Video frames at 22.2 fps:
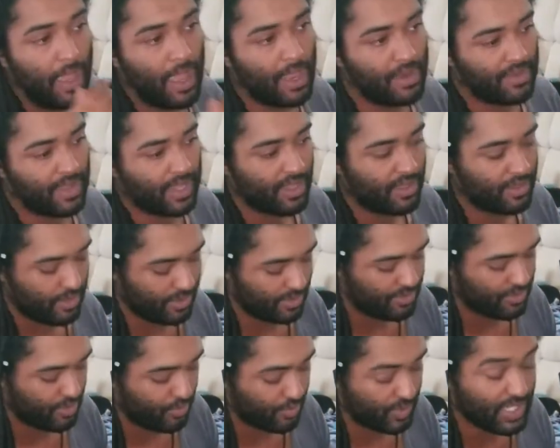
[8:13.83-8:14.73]
And
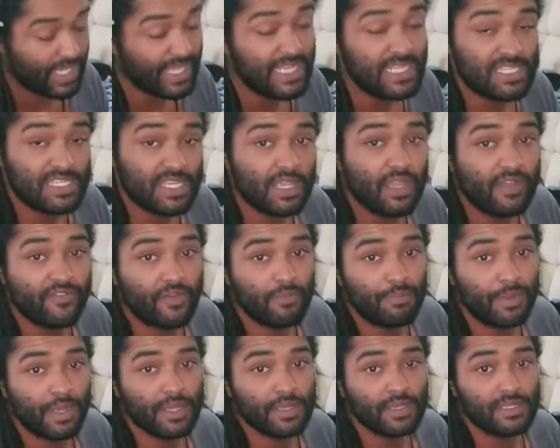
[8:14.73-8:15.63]
the releasing of a
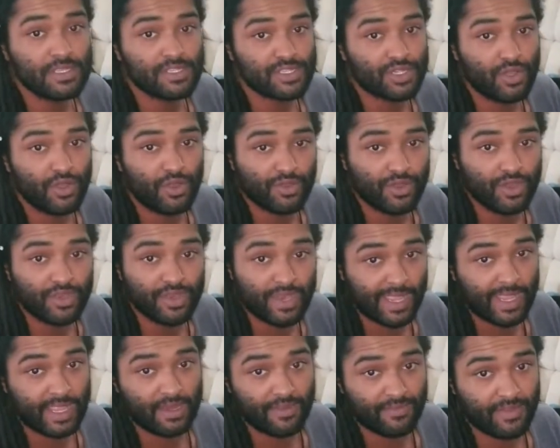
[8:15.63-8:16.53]
button is called a
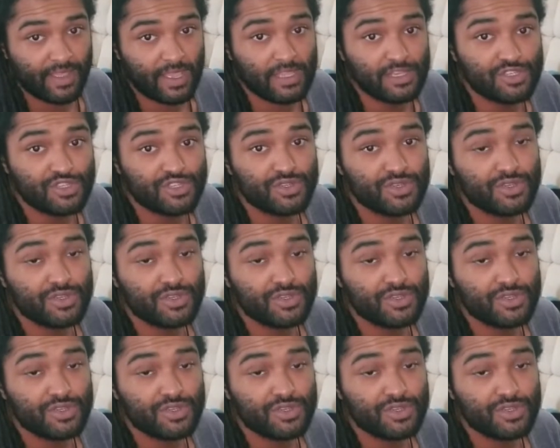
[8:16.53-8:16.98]
negative edge.